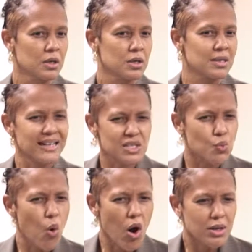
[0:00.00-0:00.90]
That is
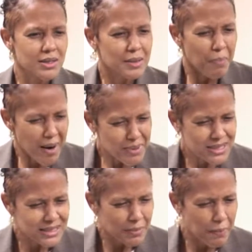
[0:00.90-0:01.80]
what the
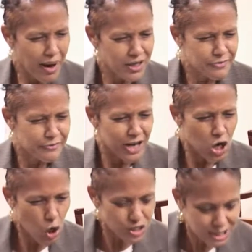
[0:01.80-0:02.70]
Barbados Labour Party
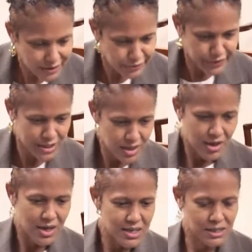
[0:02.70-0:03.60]
philosophy
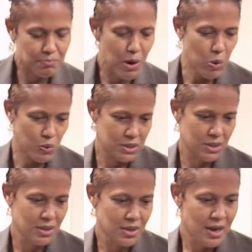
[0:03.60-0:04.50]
is about.
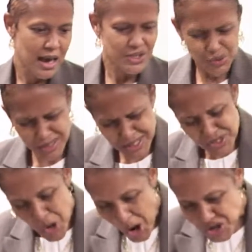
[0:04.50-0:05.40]
And so this is
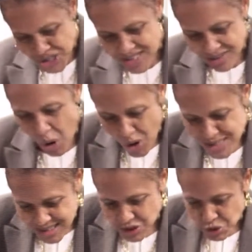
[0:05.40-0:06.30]
not just a
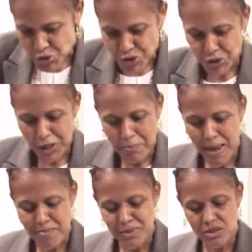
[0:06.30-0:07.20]
constitutional
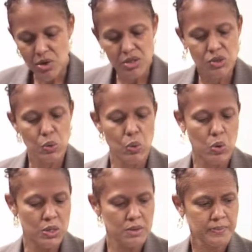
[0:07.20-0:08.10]
amendment on its
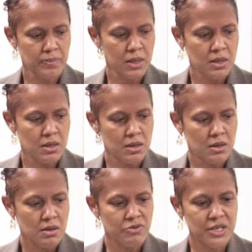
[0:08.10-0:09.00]
own.
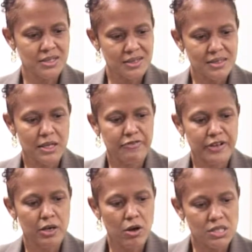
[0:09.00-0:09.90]
This is a
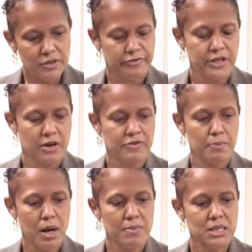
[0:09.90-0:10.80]
philosophy of the
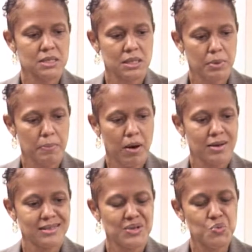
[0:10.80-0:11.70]
Barbados Labour
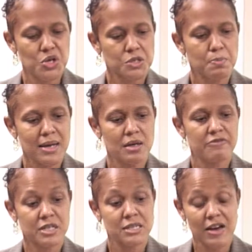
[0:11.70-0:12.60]
Party in which many
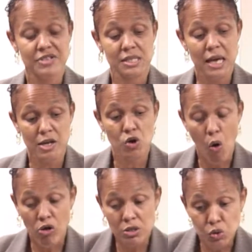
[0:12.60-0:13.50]
of us have signed
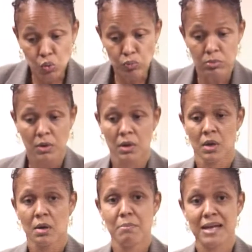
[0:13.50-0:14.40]
on to,
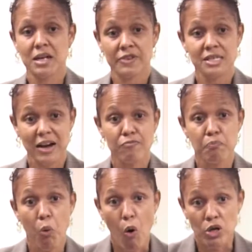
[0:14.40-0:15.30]
many of us
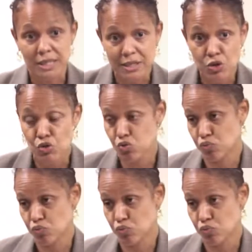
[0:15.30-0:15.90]
have bought into.